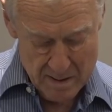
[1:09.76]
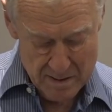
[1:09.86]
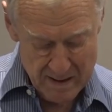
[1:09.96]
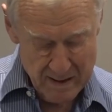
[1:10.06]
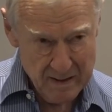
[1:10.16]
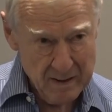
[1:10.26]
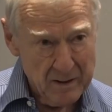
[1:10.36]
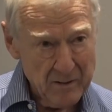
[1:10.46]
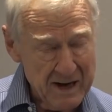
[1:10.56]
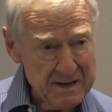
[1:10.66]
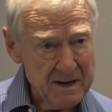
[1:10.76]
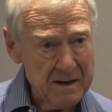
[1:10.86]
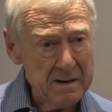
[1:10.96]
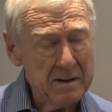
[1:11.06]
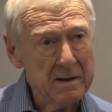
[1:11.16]
The
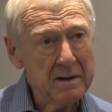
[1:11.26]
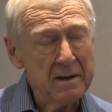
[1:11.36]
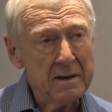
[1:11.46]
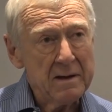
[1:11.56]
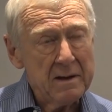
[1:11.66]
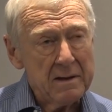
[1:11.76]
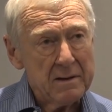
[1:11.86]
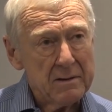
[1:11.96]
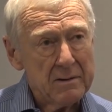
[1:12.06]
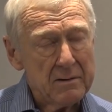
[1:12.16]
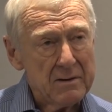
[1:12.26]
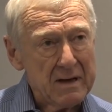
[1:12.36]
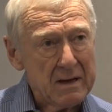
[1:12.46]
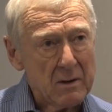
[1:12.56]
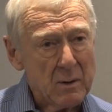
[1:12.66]
greater
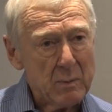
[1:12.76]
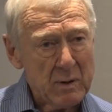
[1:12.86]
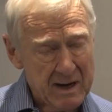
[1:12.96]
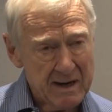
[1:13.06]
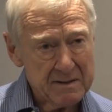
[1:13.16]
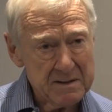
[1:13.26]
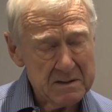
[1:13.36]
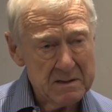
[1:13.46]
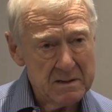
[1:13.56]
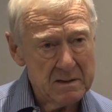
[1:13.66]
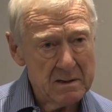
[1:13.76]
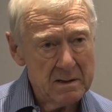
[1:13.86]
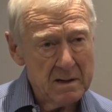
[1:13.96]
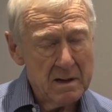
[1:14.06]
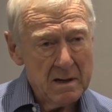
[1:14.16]
the compliance,
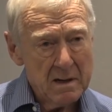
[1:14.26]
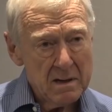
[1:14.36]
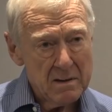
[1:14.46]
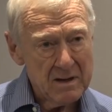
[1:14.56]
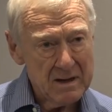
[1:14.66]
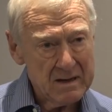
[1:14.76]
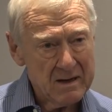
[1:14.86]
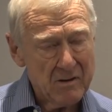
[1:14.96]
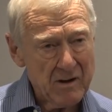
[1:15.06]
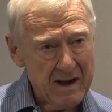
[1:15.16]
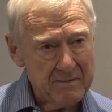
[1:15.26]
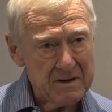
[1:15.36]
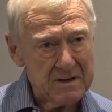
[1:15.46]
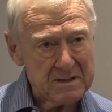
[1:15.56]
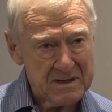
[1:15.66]
the
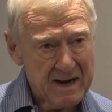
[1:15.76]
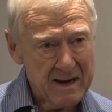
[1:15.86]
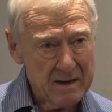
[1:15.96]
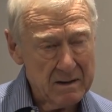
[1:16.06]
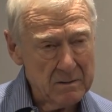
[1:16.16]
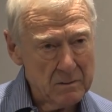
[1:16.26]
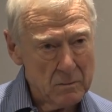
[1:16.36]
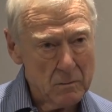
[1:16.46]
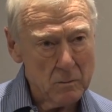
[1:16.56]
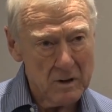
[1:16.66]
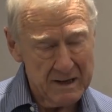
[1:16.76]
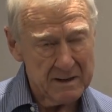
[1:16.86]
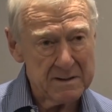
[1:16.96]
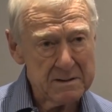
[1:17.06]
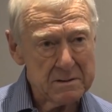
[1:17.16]
craven desire or
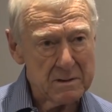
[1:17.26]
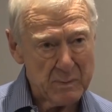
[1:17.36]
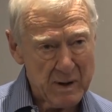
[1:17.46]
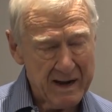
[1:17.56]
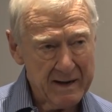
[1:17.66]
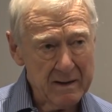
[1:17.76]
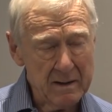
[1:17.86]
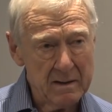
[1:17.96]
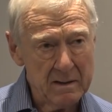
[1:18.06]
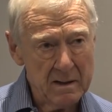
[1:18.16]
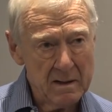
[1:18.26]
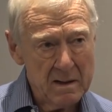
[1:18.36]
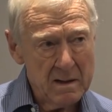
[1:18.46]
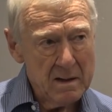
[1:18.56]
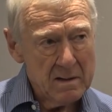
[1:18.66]
willingness to obey,
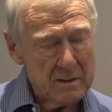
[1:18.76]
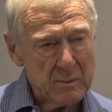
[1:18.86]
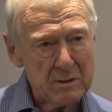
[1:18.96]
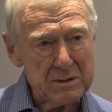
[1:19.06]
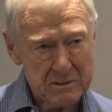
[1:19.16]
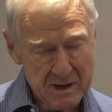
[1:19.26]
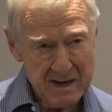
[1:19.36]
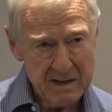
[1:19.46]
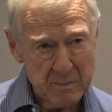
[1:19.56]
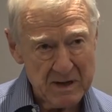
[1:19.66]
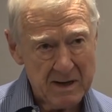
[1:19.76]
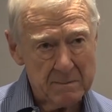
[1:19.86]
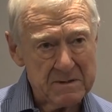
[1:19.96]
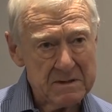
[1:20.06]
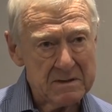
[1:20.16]
the more strident
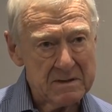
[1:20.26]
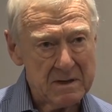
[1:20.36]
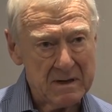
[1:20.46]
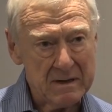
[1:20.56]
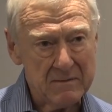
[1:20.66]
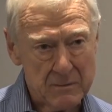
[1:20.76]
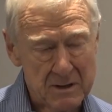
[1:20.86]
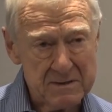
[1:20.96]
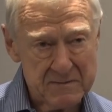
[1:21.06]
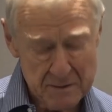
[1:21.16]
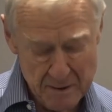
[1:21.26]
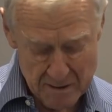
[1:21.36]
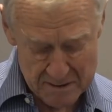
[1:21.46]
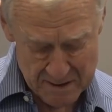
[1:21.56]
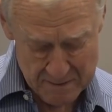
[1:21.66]
becomes the voice of
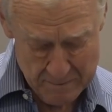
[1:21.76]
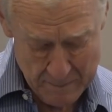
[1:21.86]
authority.